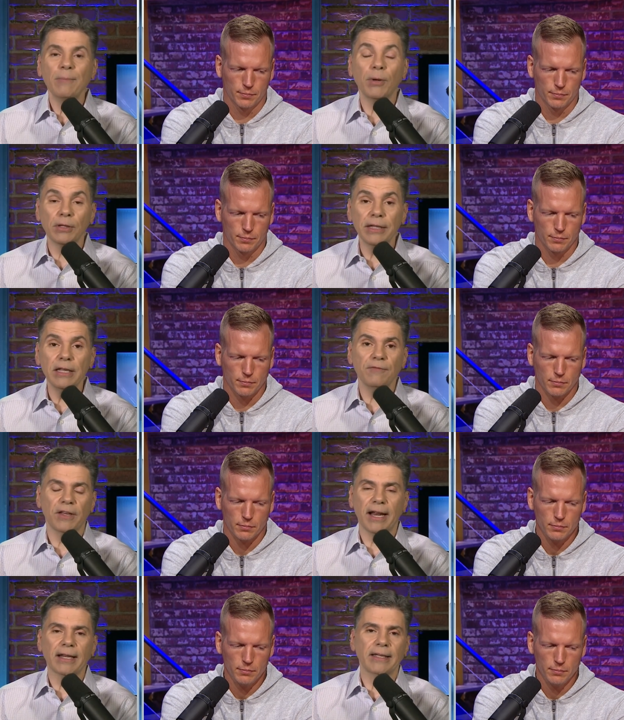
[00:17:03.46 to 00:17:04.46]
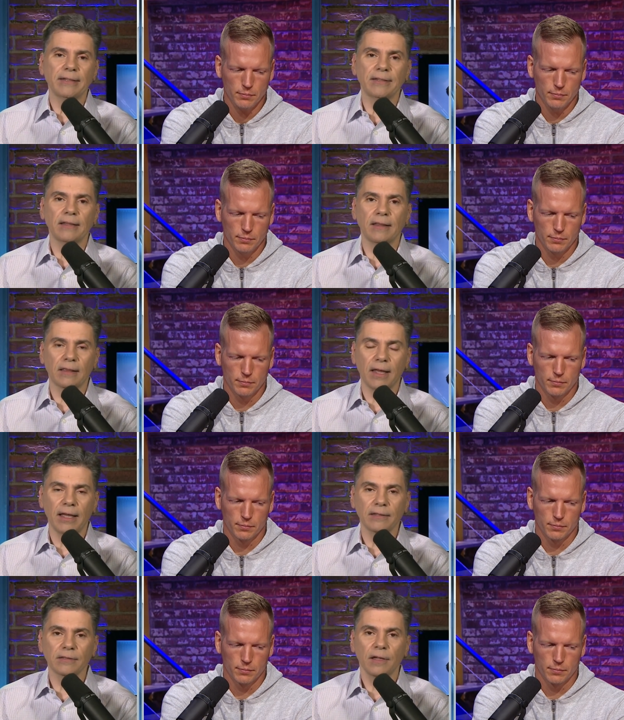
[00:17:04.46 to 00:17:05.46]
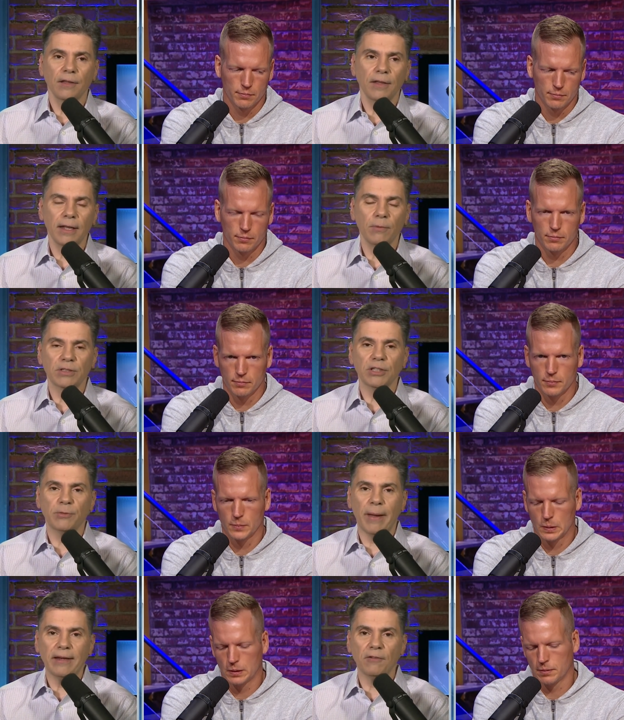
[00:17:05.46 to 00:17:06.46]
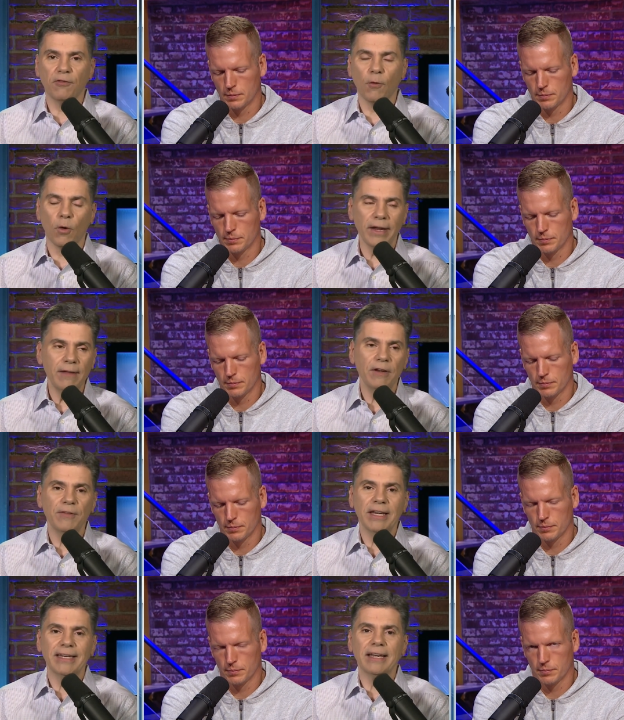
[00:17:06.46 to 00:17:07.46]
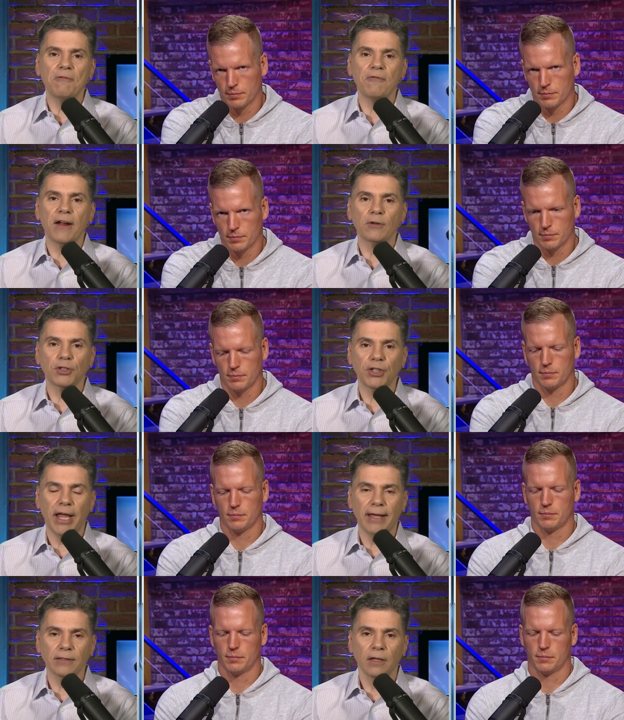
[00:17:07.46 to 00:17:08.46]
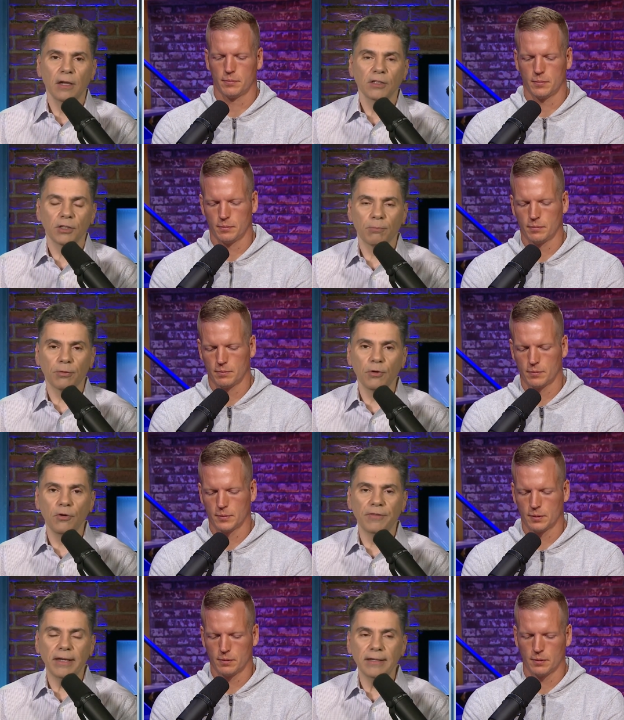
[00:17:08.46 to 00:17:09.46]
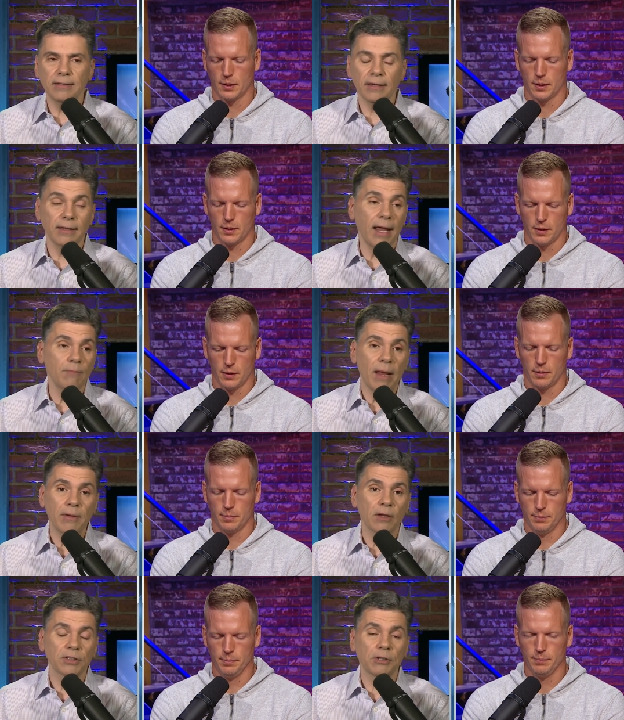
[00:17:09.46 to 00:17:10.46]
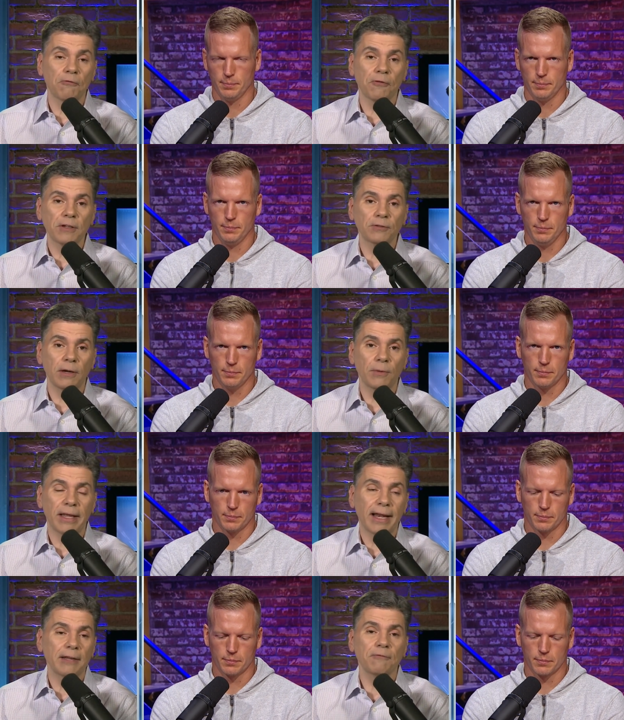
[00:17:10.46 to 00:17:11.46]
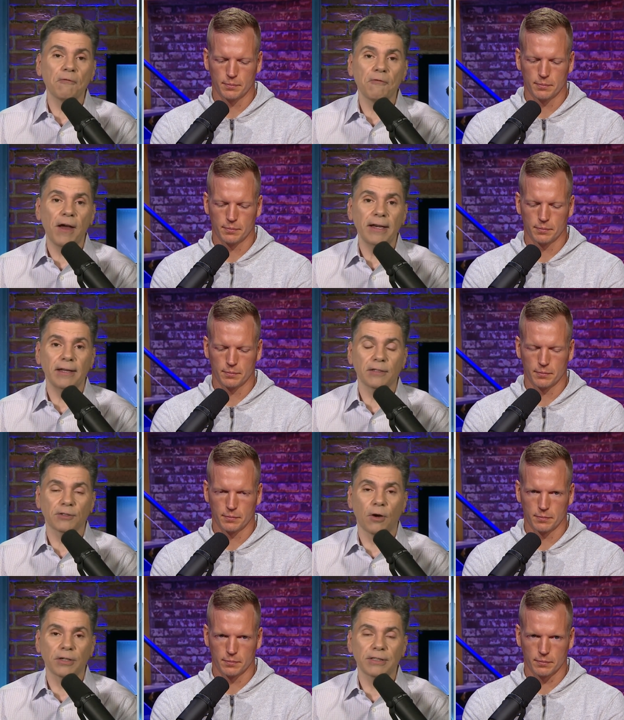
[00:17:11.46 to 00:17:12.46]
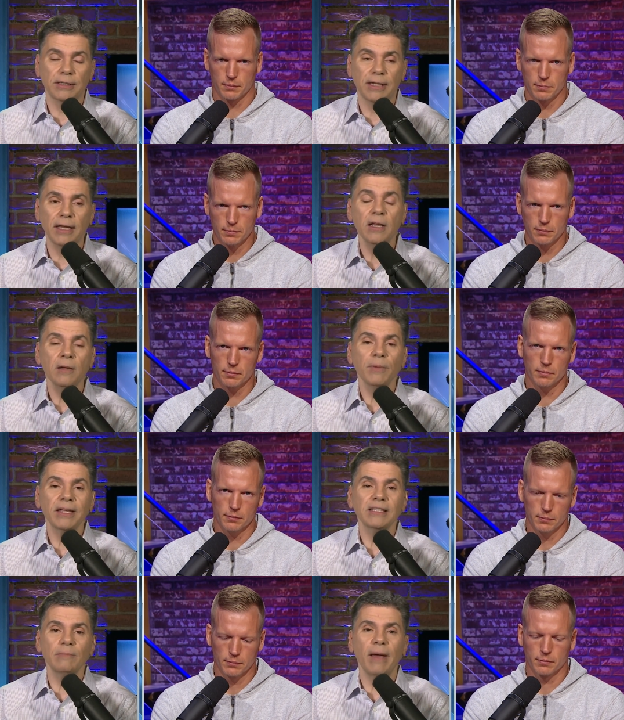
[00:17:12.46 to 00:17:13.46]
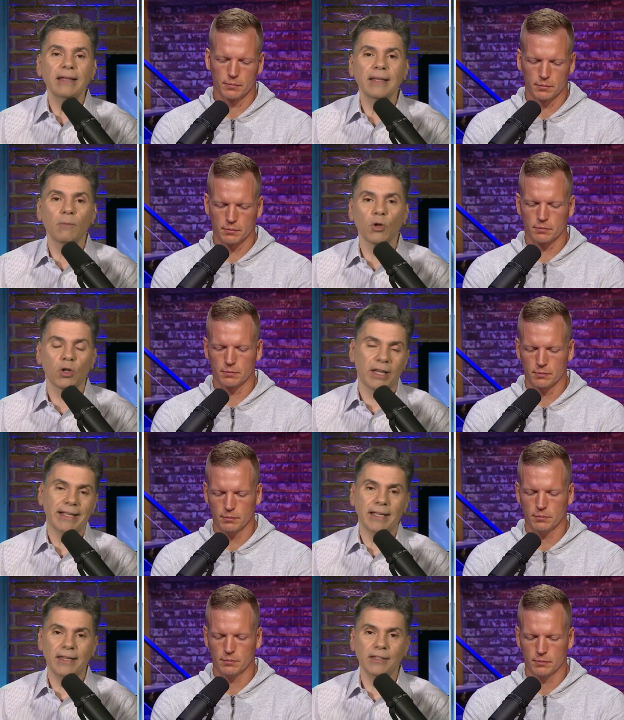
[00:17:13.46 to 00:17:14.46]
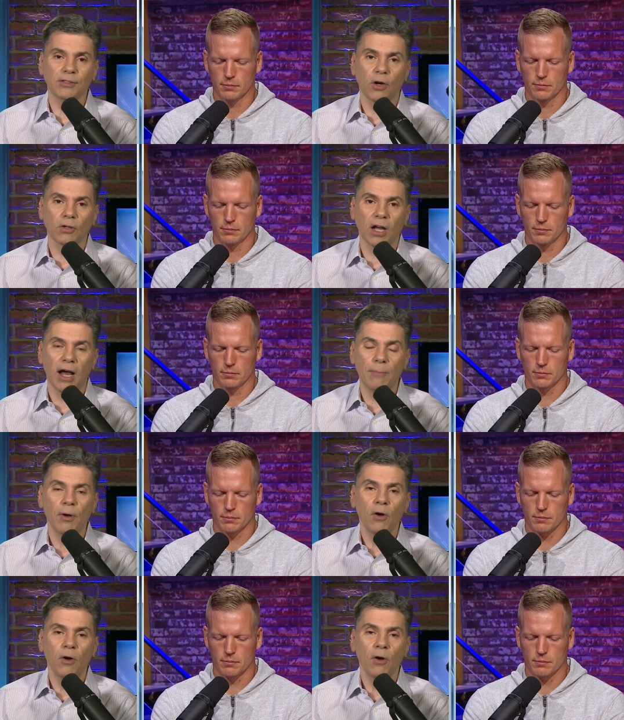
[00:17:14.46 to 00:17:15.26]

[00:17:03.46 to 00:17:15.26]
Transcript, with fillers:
Speaker 1: believe that Elliott did the things that he was suspended for, even if he didn't get a fair chance to prove that he didn't. And maybe they're still frustrated with Elliott for fighting it as hard as he did because it made them look like a Keystone Cop